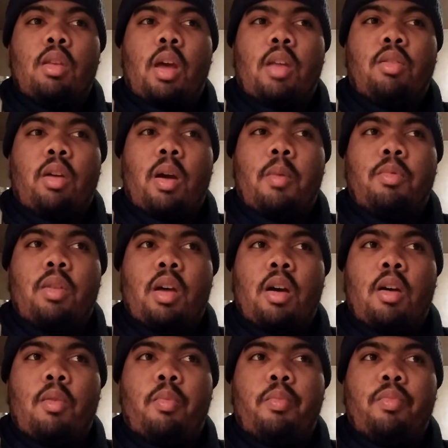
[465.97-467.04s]
in terms
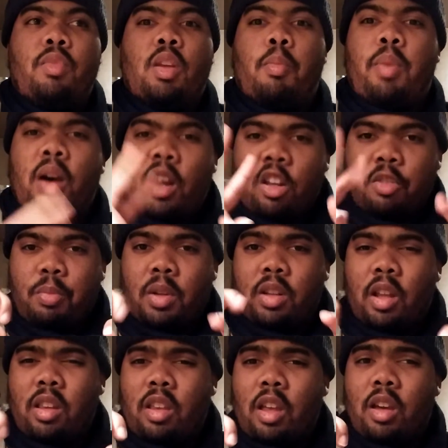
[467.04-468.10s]
of the punishment
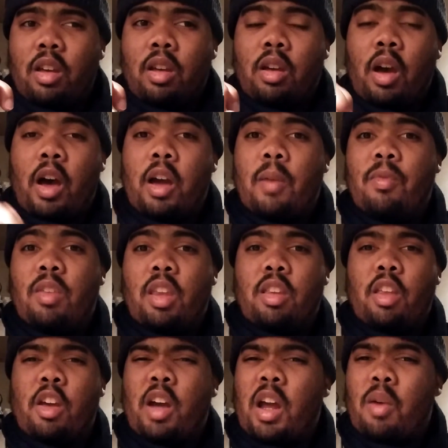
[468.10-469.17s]
that they got
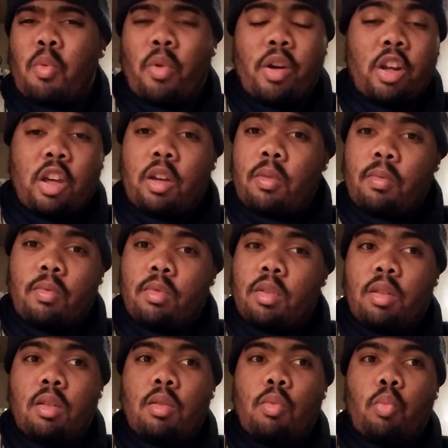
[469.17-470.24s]
a warning,
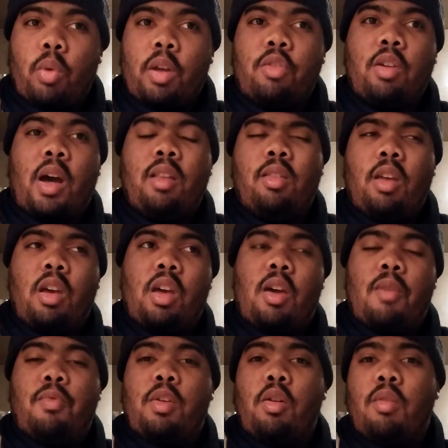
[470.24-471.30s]
which I think
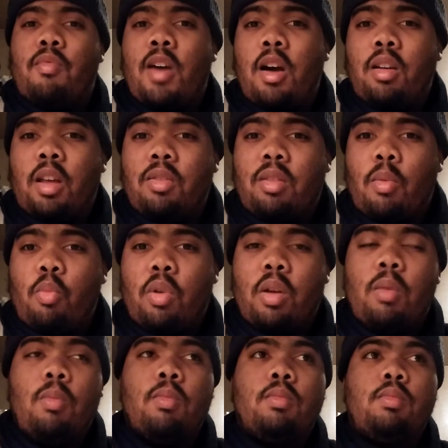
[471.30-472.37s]
if you invalidate
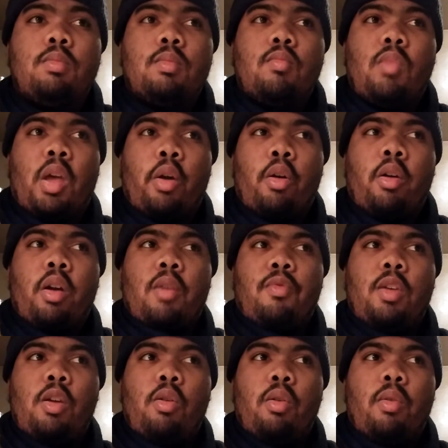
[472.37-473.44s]
someone, or
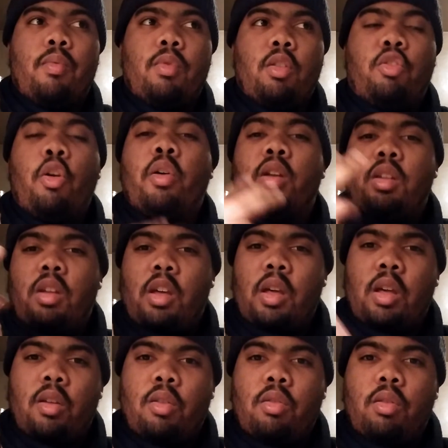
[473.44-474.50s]
if you
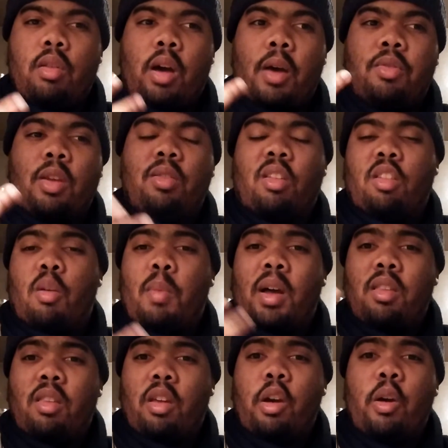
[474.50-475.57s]
jokingly say something
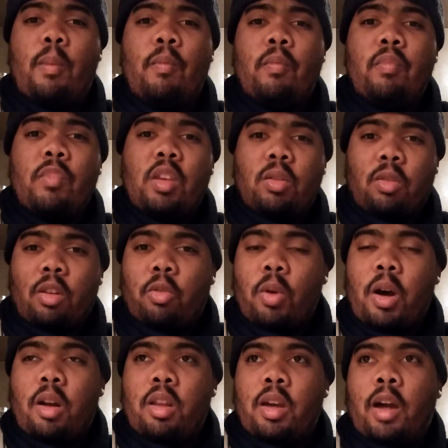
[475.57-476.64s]
about their
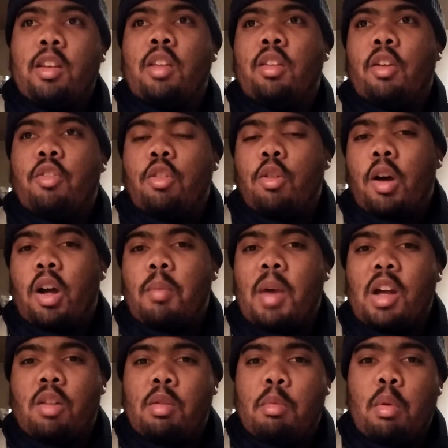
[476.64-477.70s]
sexuality, I think they should
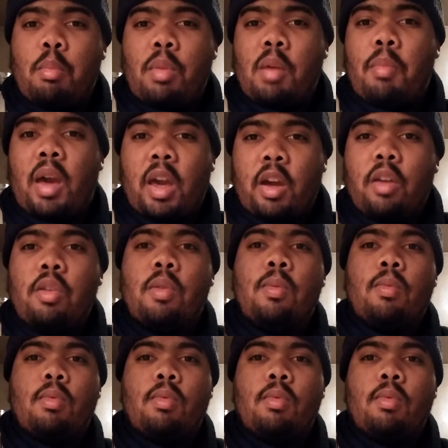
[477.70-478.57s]
automatically be banned.